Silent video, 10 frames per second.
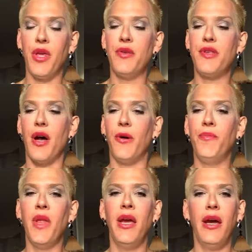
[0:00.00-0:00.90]
So,
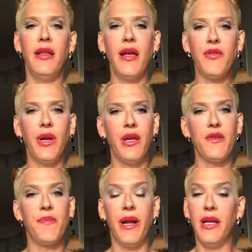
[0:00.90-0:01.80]
and that's what I
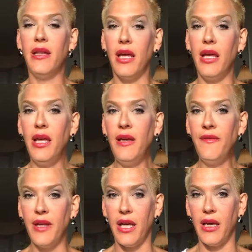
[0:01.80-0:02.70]
use. But in the
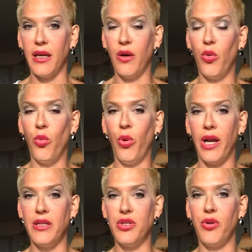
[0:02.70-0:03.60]
evening, what
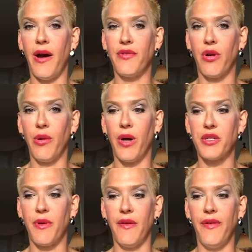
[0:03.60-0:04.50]
I do after I
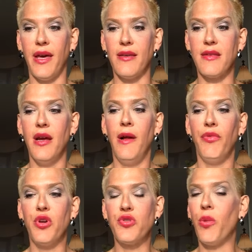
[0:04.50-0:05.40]
wash my face,
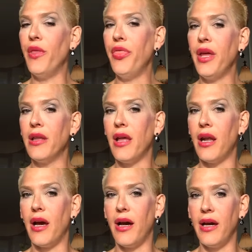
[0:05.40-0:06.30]
there's one thing
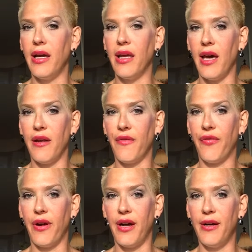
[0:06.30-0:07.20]
that I get
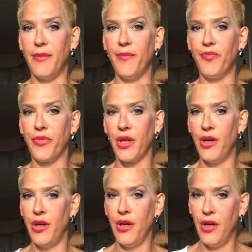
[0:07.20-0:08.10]
from
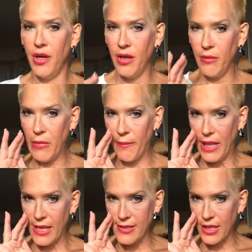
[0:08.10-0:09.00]
a
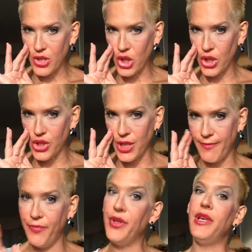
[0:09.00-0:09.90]
plastic surgeon.
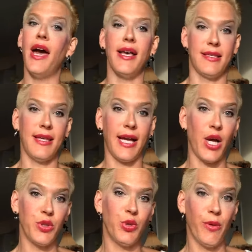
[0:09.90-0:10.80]
Yes, I
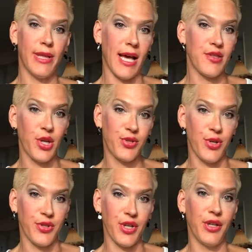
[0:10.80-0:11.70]
go to a plastic
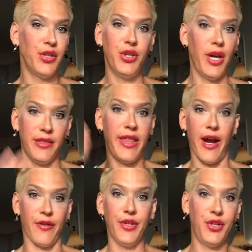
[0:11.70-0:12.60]
surgeon.
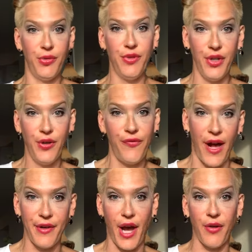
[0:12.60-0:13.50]
You
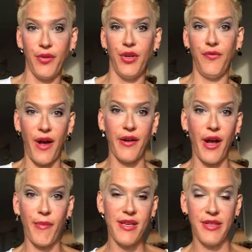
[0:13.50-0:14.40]
found out. You found
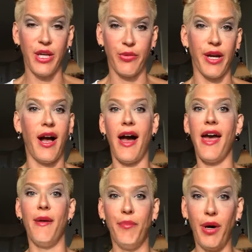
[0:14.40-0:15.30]
out my secret. I
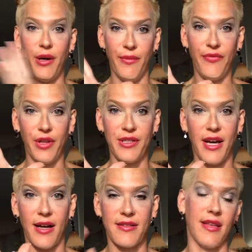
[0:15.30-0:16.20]
am pumped full of
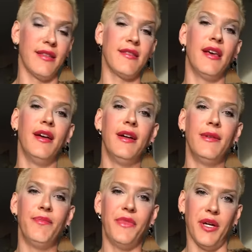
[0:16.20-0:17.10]
toxins.
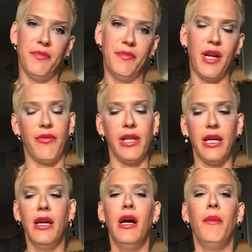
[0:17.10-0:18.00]
No, not really.
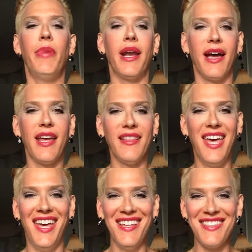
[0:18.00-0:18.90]
But I get
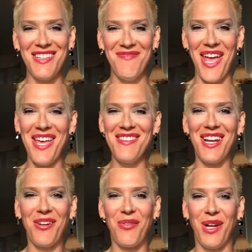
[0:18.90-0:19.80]
this
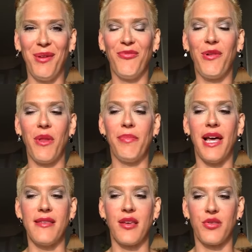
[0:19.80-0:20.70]
amazing cream from the
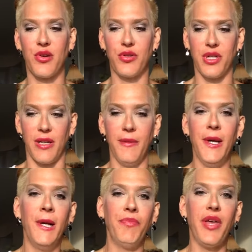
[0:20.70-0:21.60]
plastic surgeon
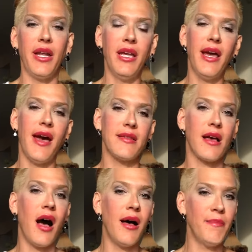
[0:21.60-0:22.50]
that he has
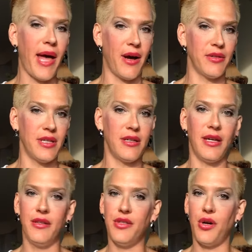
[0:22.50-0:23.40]
compounded.
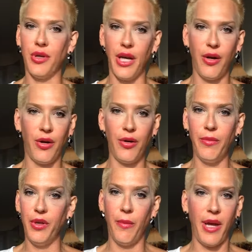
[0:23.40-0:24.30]
And don't get all
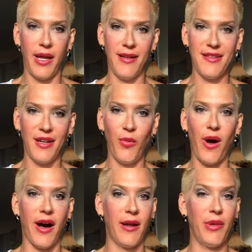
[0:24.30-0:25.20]
your panties in a
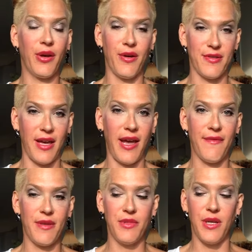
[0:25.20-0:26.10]
wad, because I have
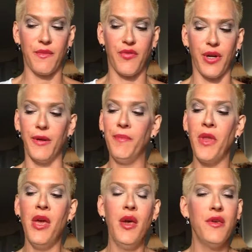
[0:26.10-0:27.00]
some tips for you.
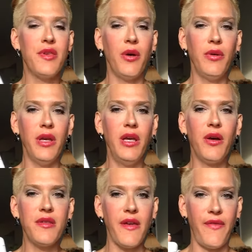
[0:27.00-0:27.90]
So he
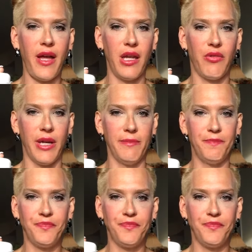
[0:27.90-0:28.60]
calls it Vanny Cream.